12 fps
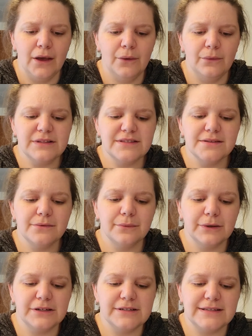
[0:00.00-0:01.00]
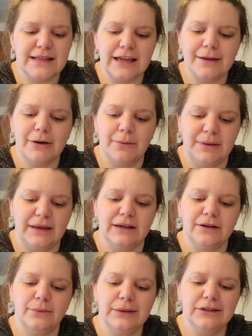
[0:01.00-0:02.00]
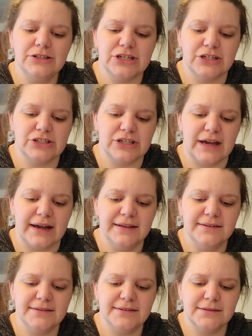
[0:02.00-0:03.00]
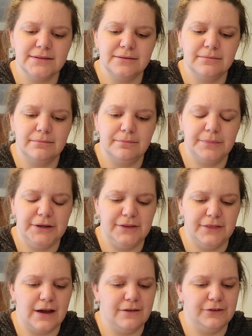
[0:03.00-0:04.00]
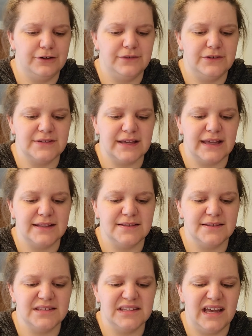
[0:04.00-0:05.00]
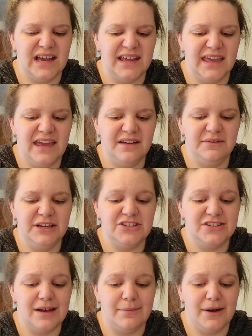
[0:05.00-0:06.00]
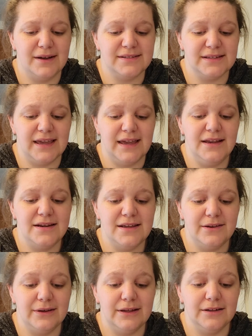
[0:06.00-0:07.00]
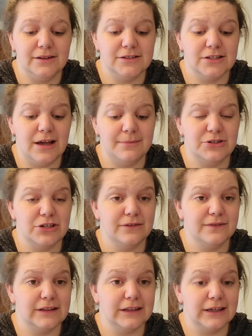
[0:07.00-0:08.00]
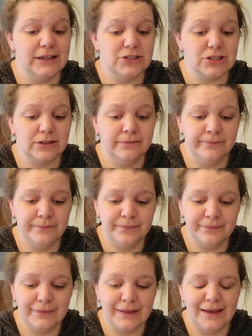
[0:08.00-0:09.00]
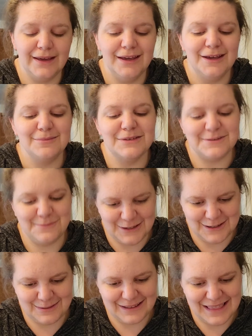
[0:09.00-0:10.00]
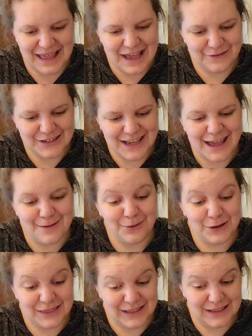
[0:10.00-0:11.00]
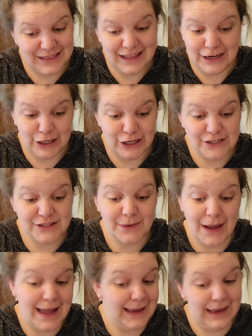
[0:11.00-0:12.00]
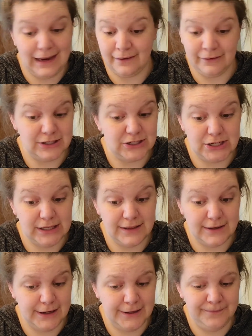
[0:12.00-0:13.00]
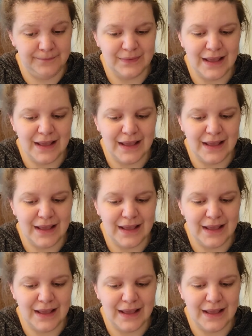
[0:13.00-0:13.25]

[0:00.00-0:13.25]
What's the worst thing about being in a wheelchair, she asked. Bert thought for a few seconds. I can't reach that box of candy you hid on the top shelf in the kitchen. Miss Brisbane laughed. I put that there, so I can't reach it either.